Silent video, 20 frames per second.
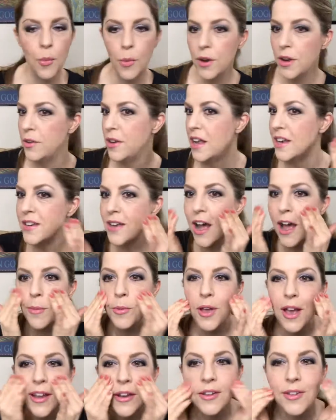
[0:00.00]
one at a
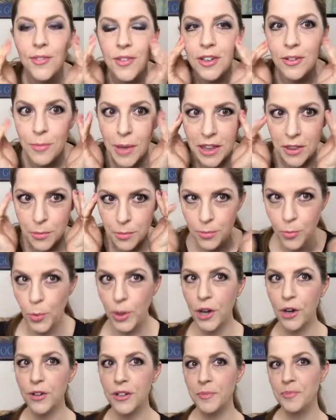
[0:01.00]
time, you kind of can make them
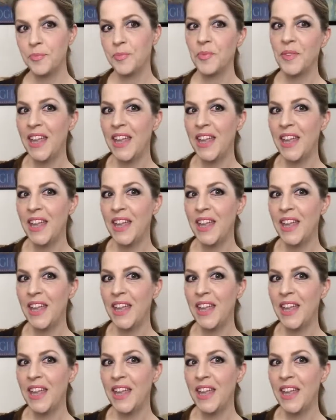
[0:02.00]
weird.